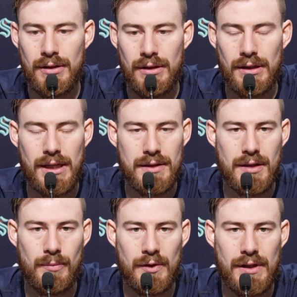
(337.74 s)
the last
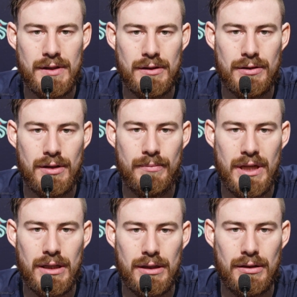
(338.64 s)
couple days and try to
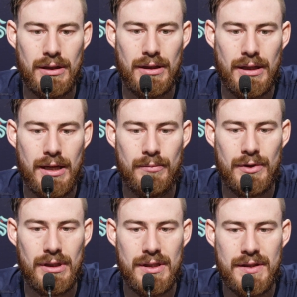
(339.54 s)
make it uh, game
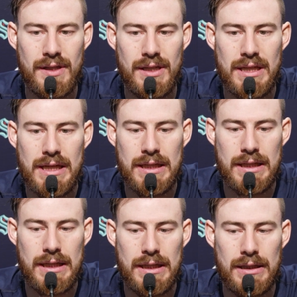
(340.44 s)
realistic and
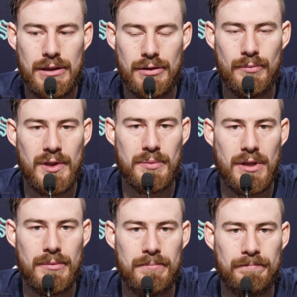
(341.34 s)
uh, shouldn't be a
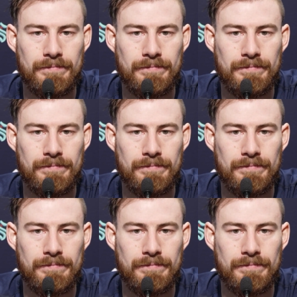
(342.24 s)
problem.